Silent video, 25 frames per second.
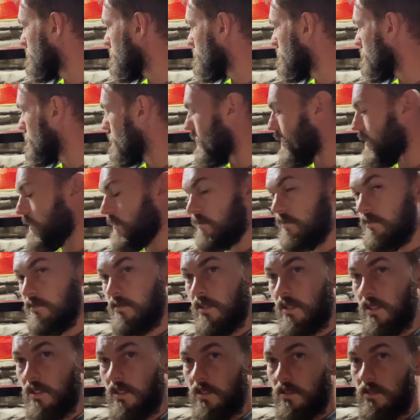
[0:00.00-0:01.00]
yeah,
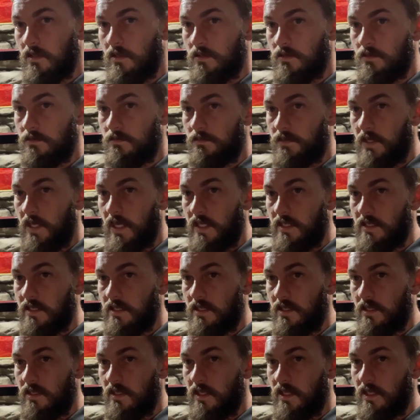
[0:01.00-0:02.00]
I'll catch
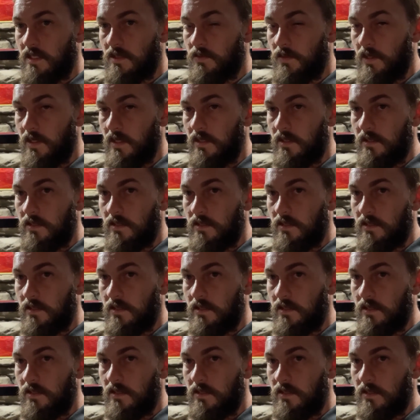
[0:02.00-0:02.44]
you on the next one.